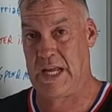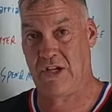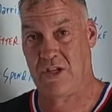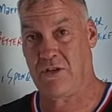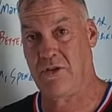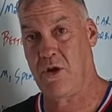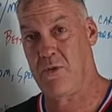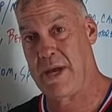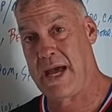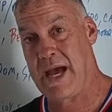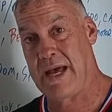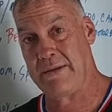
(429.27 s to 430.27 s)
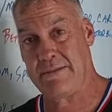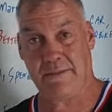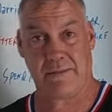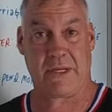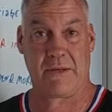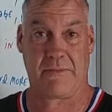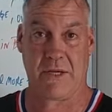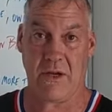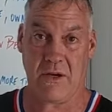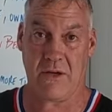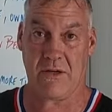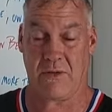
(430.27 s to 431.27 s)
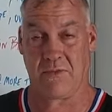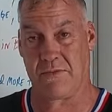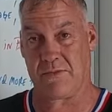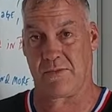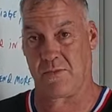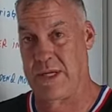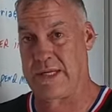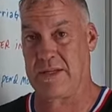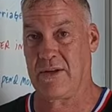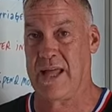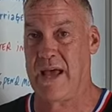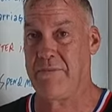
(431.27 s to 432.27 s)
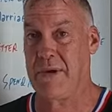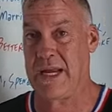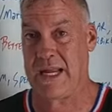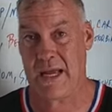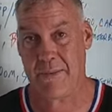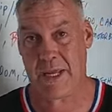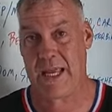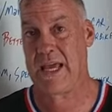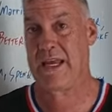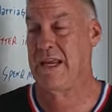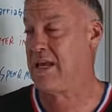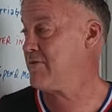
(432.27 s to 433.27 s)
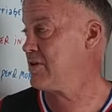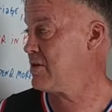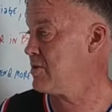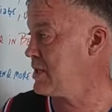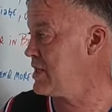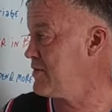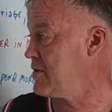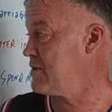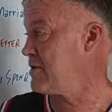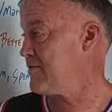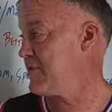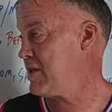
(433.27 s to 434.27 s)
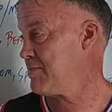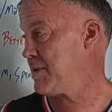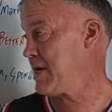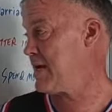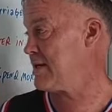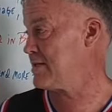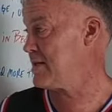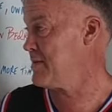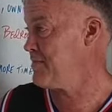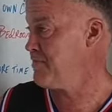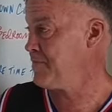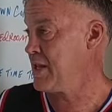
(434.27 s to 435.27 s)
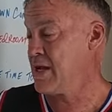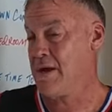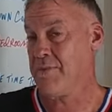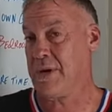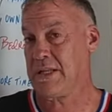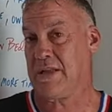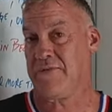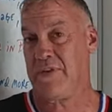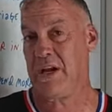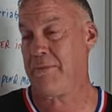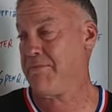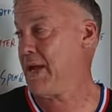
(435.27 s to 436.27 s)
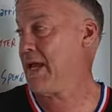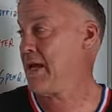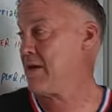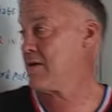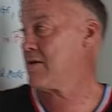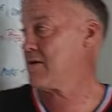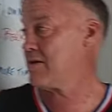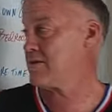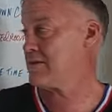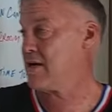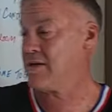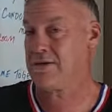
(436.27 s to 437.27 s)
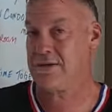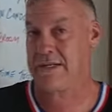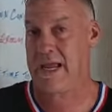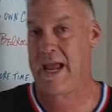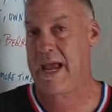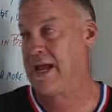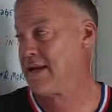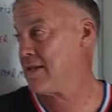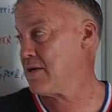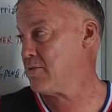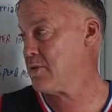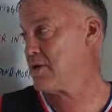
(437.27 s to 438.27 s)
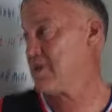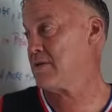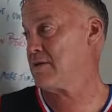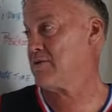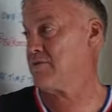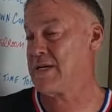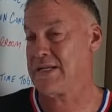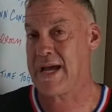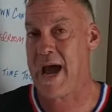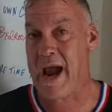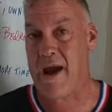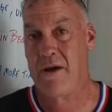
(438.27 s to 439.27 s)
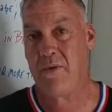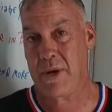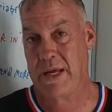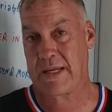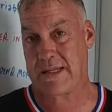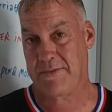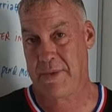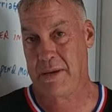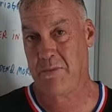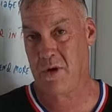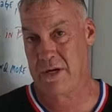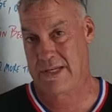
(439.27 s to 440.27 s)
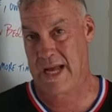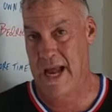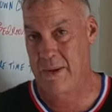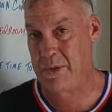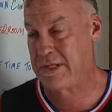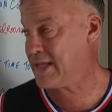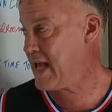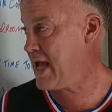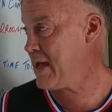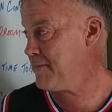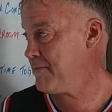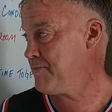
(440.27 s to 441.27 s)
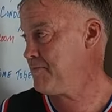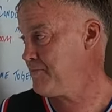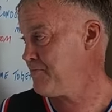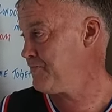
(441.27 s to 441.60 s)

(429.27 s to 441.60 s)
Digital nomad, computers, we still have money coming in even though we live here in the Philippines. But the Filipina girls understand that we're retired. We can spend more time with them.